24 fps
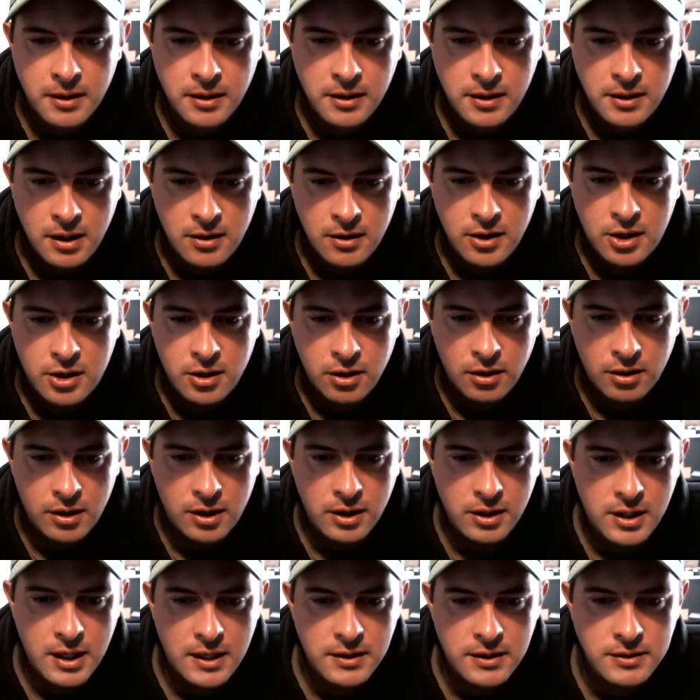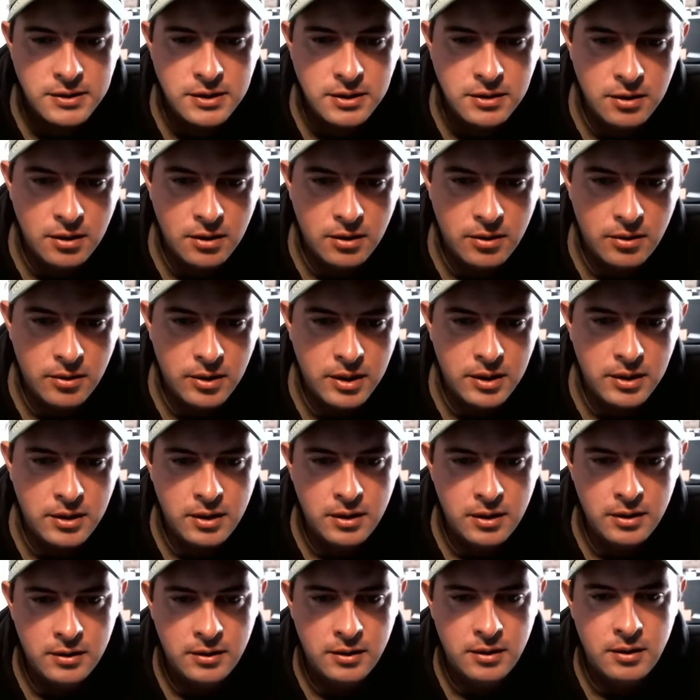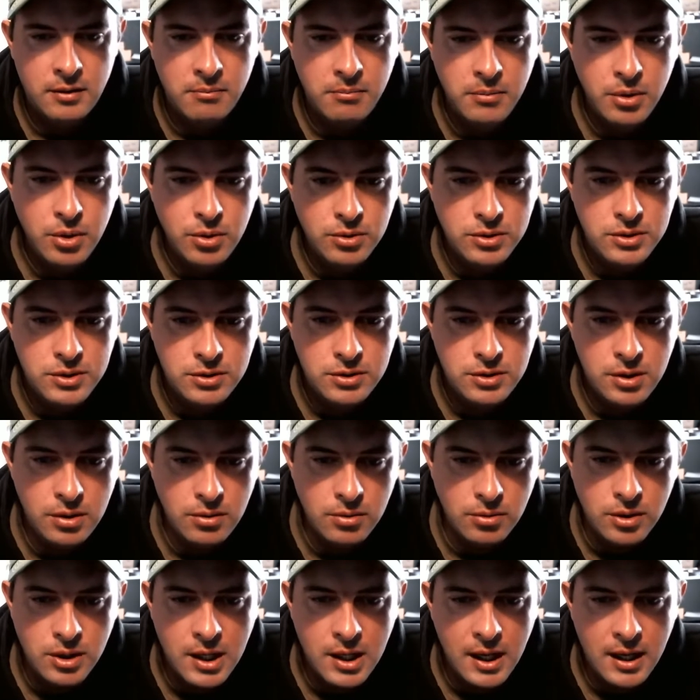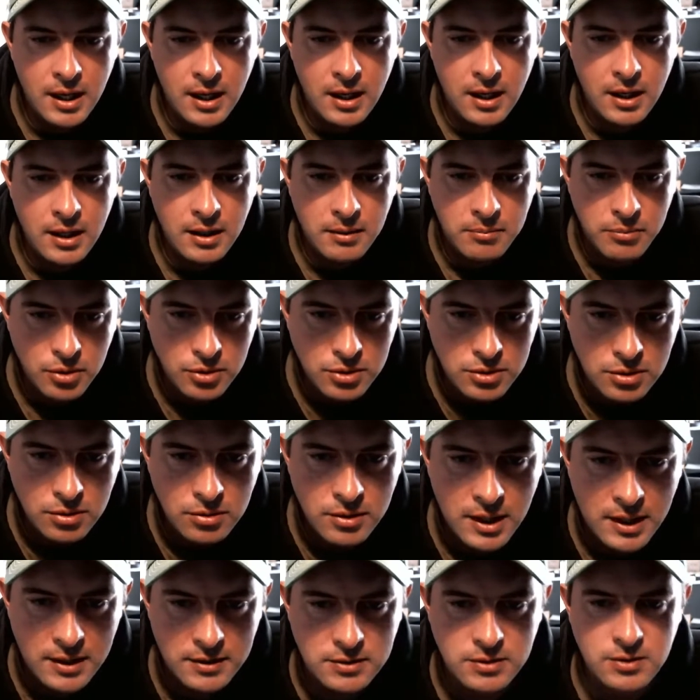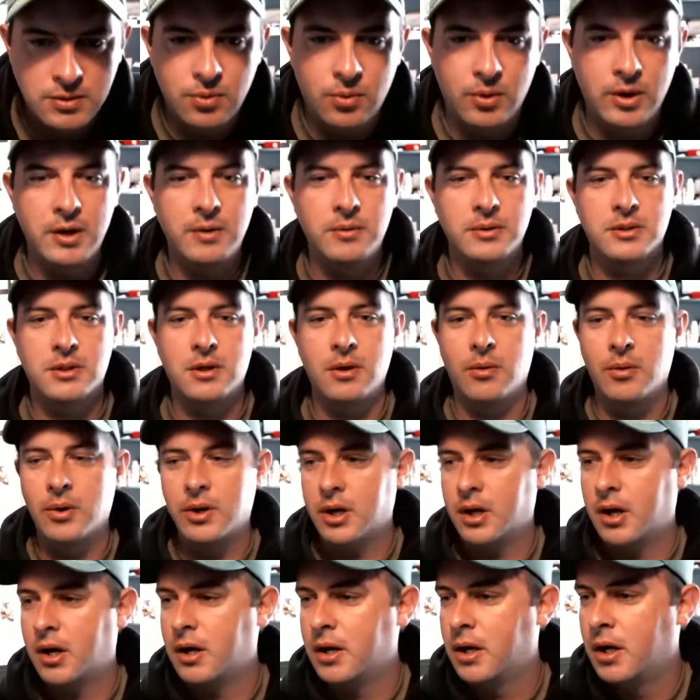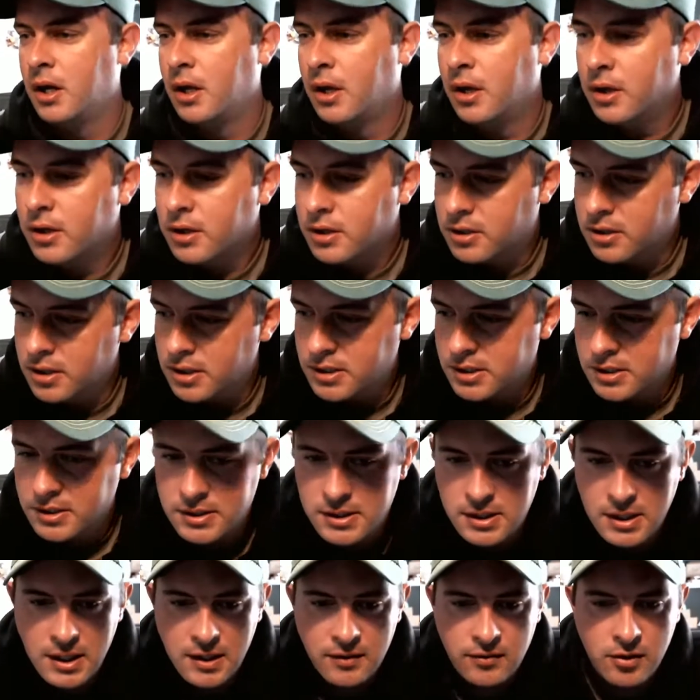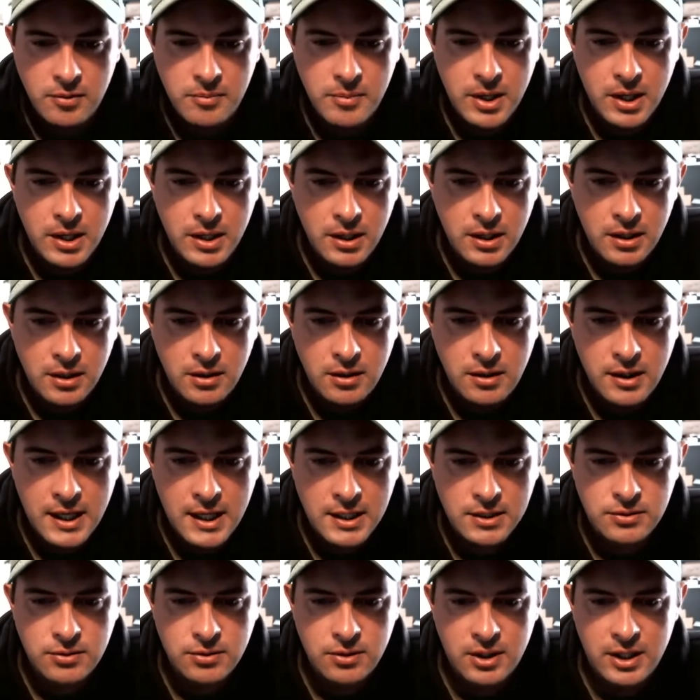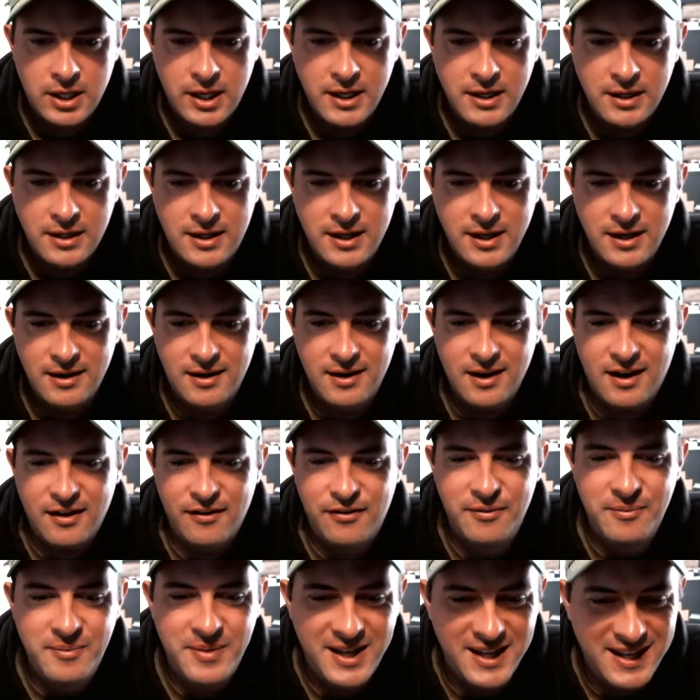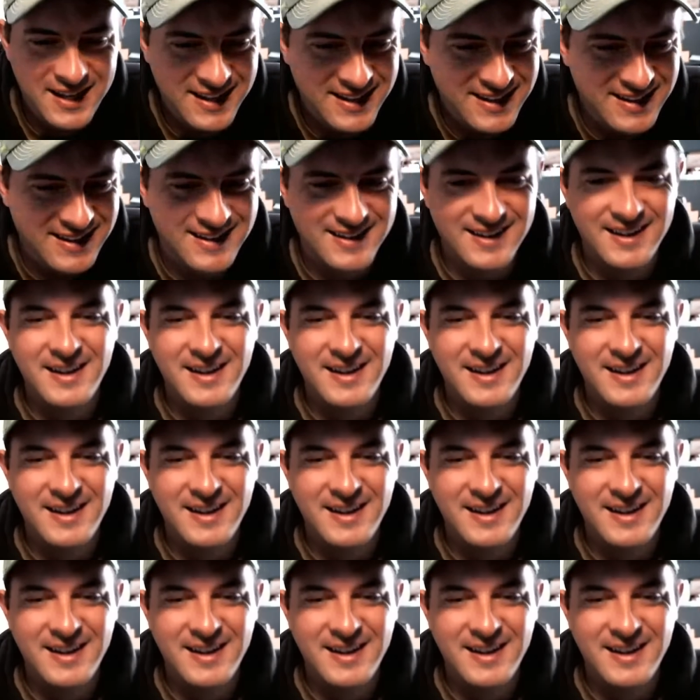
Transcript: Gary Clark, how's it going? Moose2K, Moose2020, what's going on? Good to see everybody. Natural Light, get it off me.